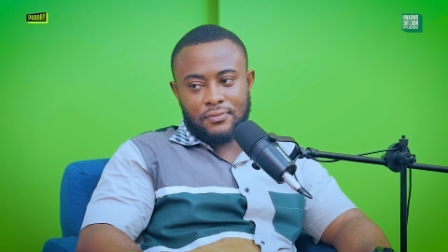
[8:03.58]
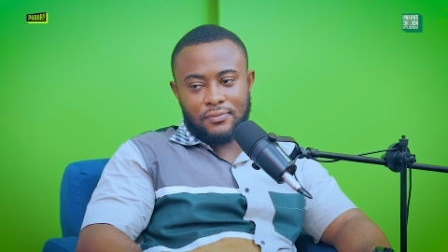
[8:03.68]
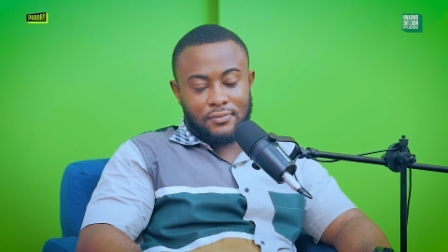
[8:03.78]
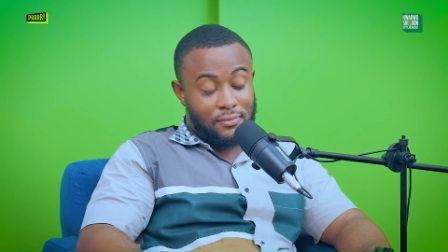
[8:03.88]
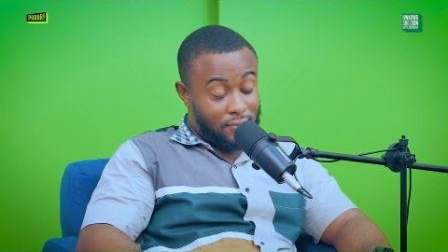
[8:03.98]
in the
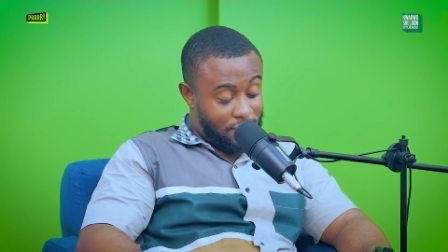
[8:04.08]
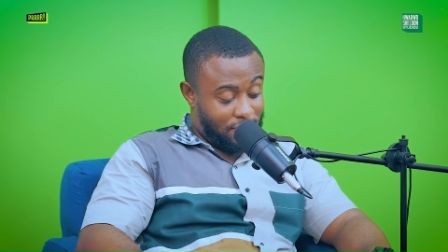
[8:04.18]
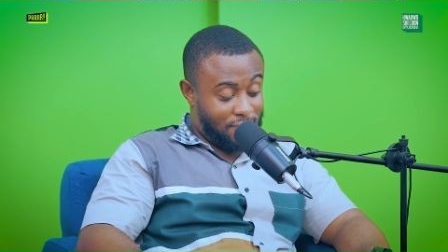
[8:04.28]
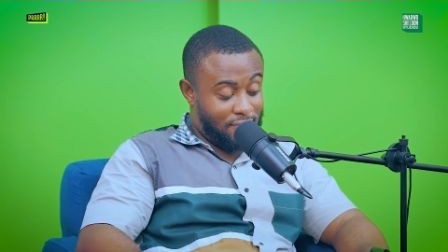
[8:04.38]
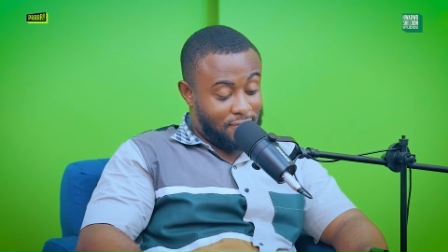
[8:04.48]
game,
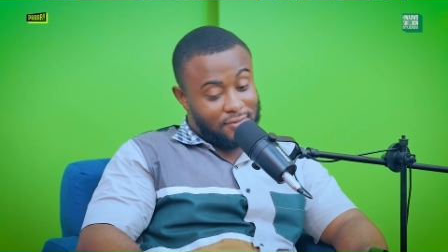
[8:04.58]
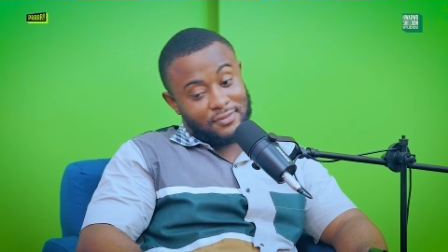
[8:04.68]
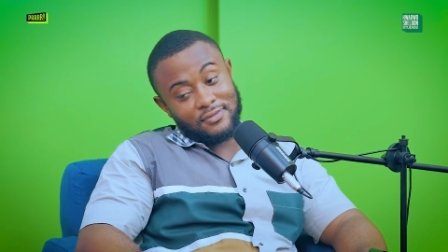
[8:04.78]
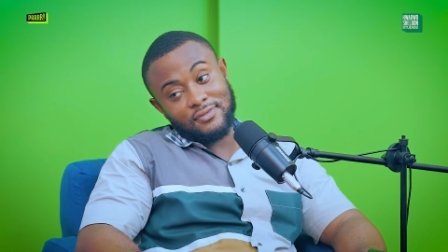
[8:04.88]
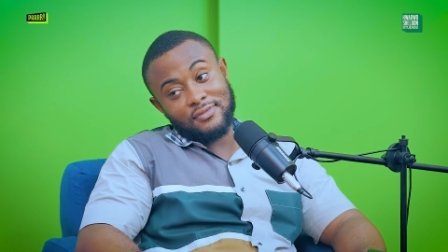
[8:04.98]
and I think he
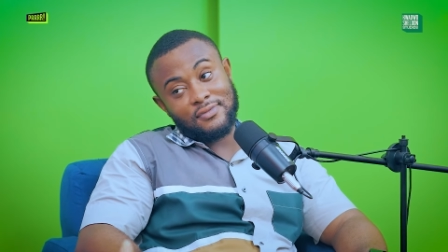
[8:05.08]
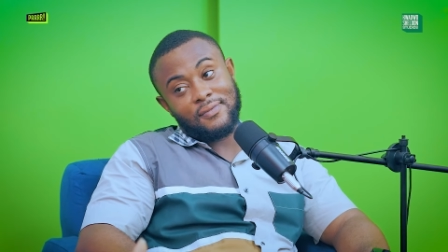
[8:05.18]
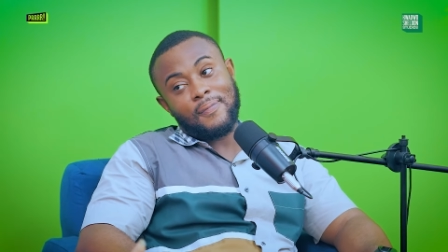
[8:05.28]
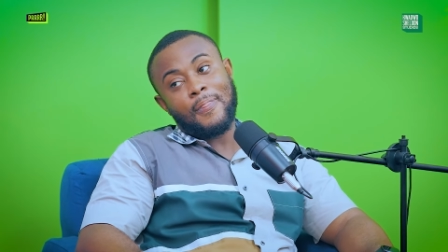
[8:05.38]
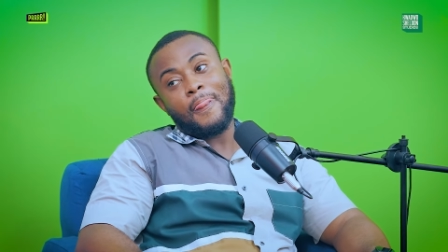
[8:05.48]
was just being the